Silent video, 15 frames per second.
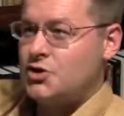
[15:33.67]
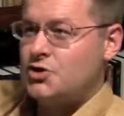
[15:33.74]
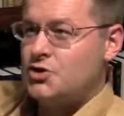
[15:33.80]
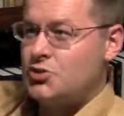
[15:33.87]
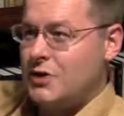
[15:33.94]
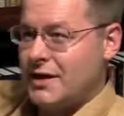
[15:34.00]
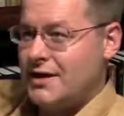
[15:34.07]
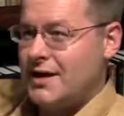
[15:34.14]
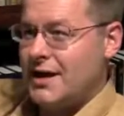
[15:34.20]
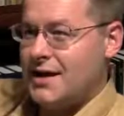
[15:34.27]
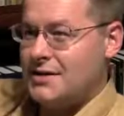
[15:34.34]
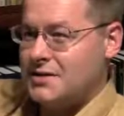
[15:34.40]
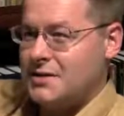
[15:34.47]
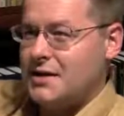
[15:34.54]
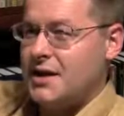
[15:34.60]
to
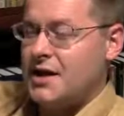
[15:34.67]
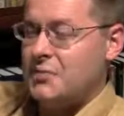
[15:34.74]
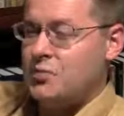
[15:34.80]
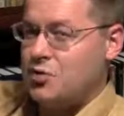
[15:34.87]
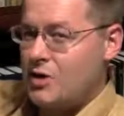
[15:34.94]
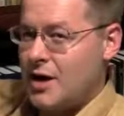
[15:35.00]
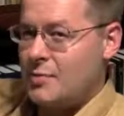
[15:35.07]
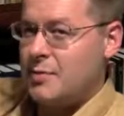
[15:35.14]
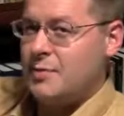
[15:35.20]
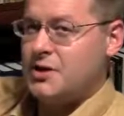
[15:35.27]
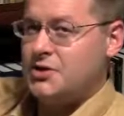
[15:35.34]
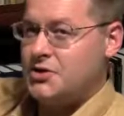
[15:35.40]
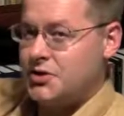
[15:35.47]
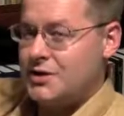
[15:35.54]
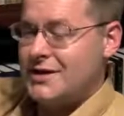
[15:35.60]
realize he
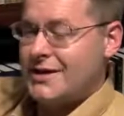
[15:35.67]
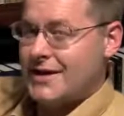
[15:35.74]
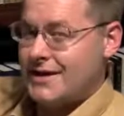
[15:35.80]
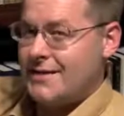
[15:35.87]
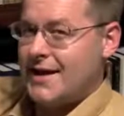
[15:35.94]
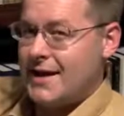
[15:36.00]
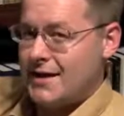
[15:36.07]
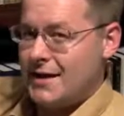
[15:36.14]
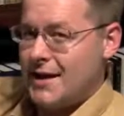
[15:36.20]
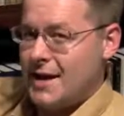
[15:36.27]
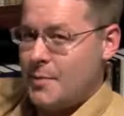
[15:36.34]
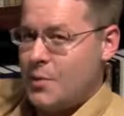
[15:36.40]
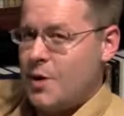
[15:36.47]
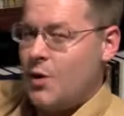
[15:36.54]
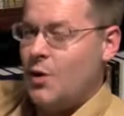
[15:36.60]
probably shouldn't eat that
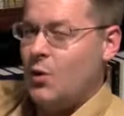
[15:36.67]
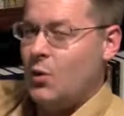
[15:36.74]
lamb,